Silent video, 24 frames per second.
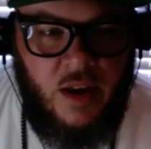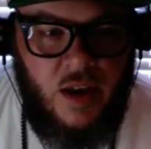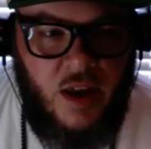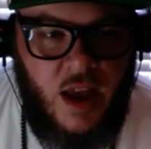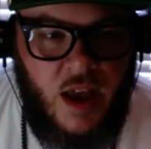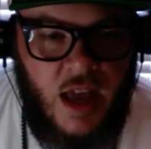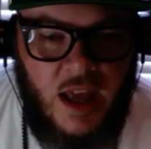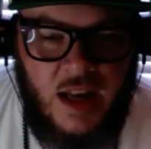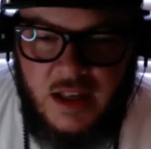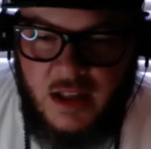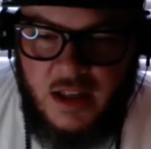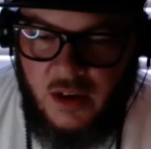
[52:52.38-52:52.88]

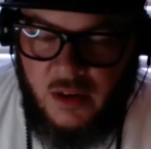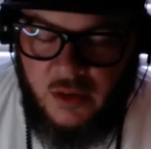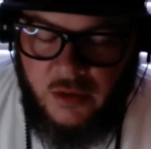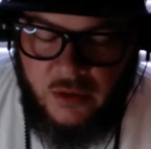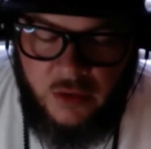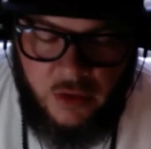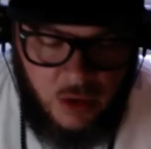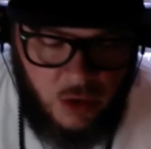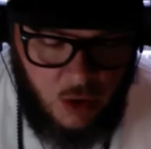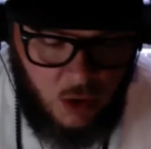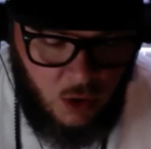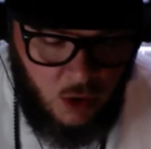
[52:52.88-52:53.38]
And he
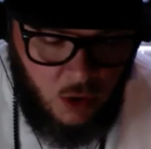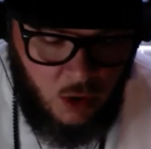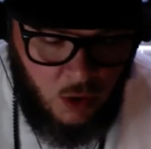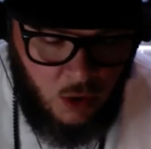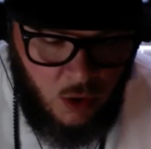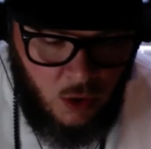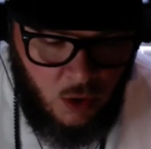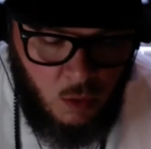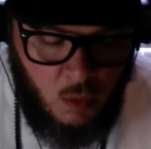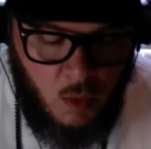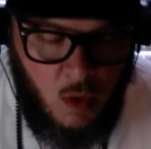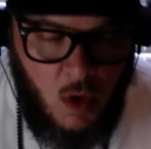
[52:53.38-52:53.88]
goes,
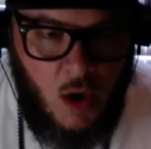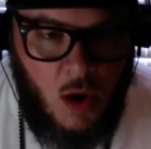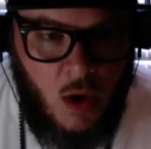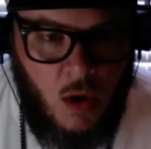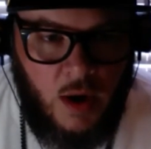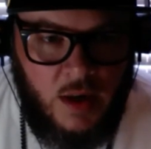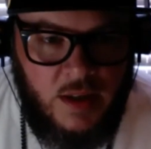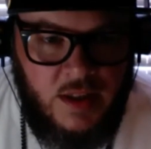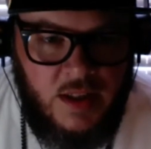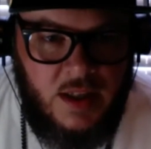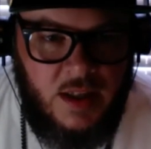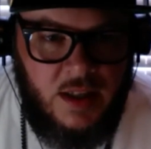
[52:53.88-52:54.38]
whoa,
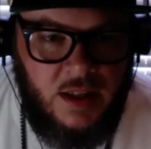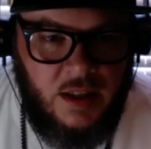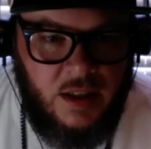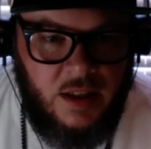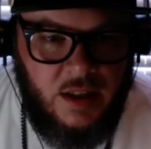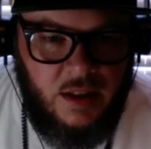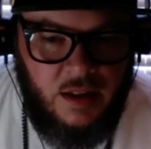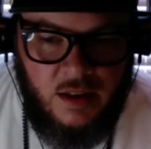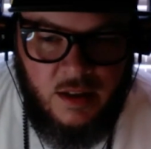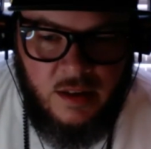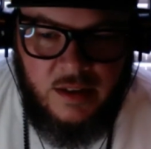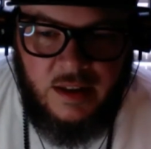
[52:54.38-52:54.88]
I
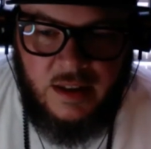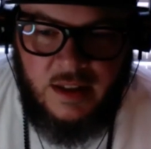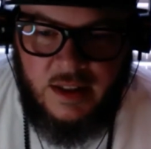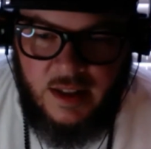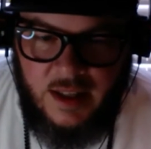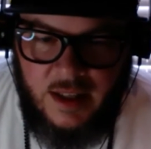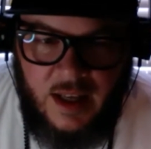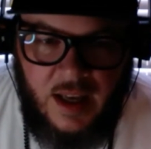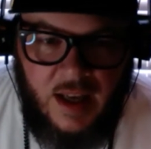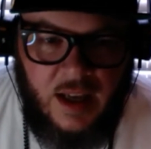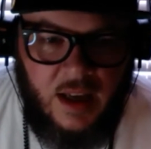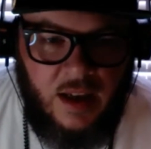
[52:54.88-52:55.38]
did. It's like,
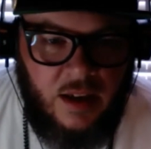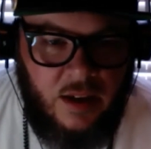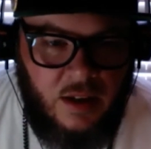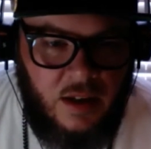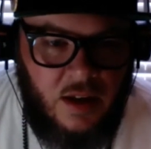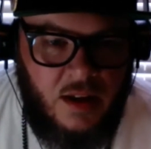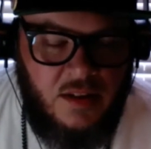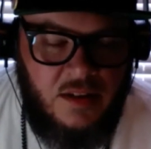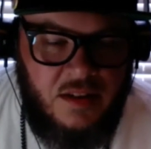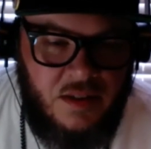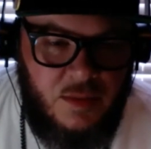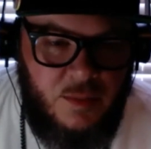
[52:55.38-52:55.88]
yeah,
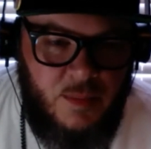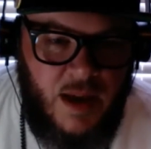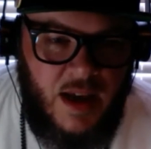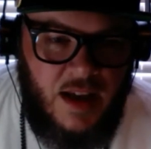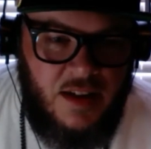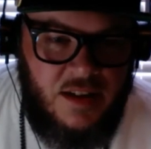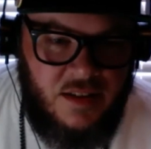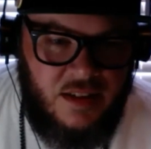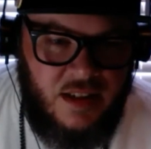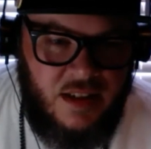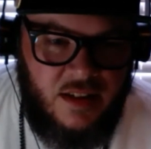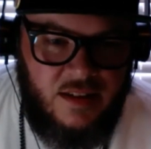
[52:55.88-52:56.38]
all these
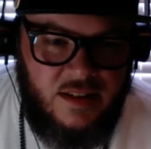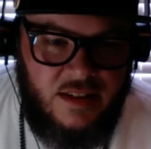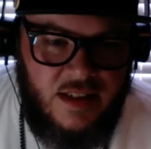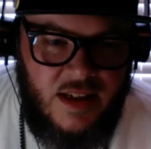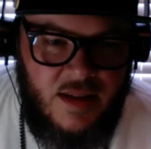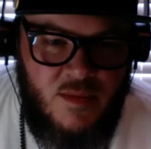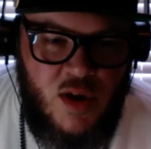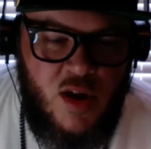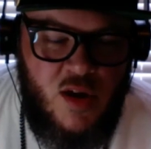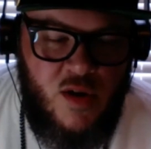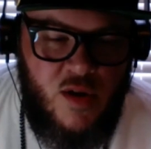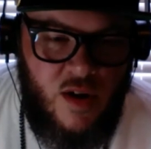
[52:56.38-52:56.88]
badges got the same
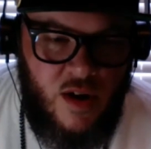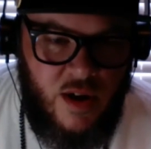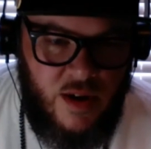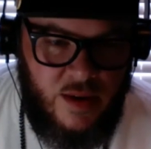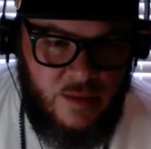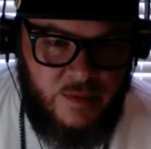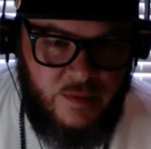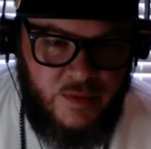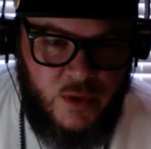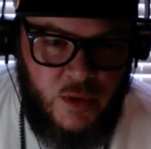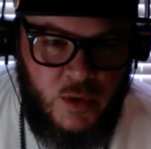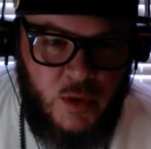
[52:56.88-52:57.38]
year on them,
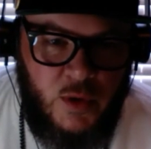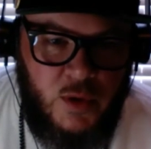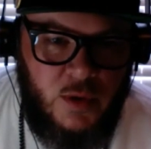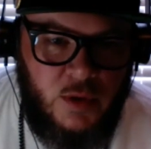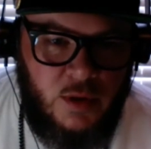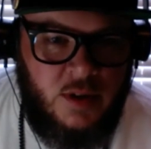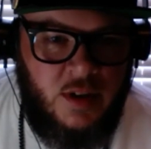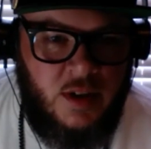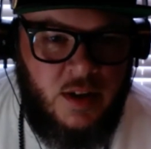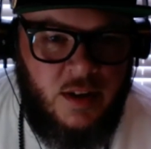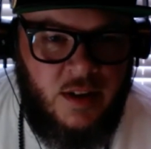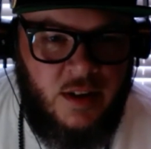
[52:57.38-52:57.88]
fool.
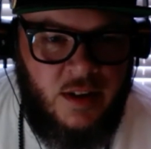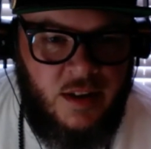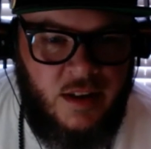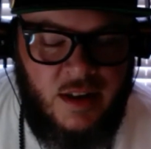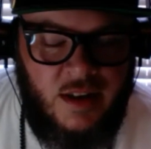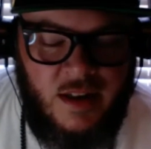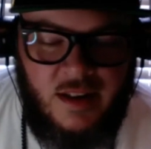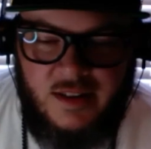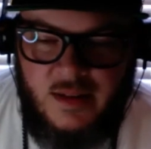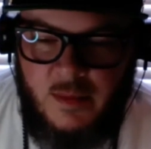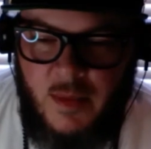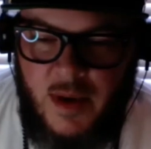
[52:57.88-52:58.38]
And
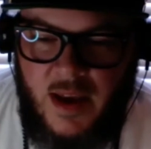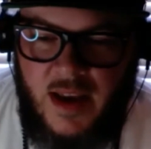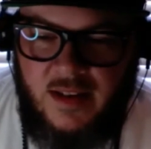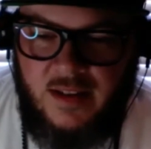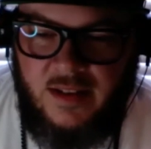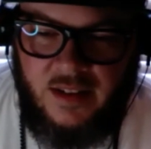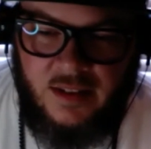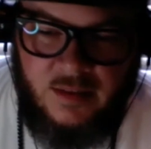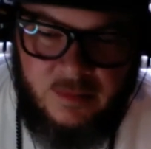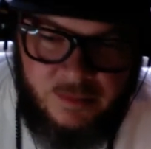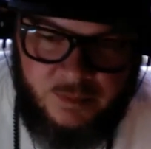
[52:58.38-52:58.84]
it's amazing.